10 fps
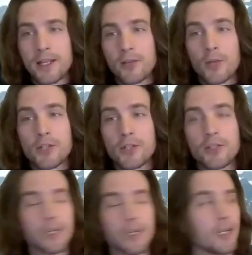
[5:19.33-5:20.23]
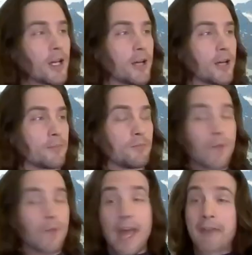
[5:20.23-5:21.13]
which
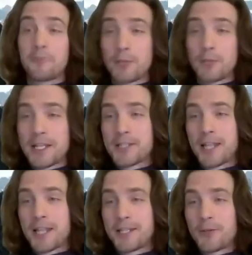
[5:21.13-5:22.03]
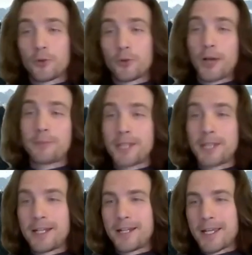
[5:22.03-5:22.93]
haven't been extended or updated,
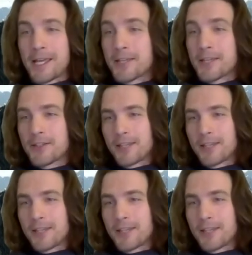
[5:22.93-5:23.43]
I guess,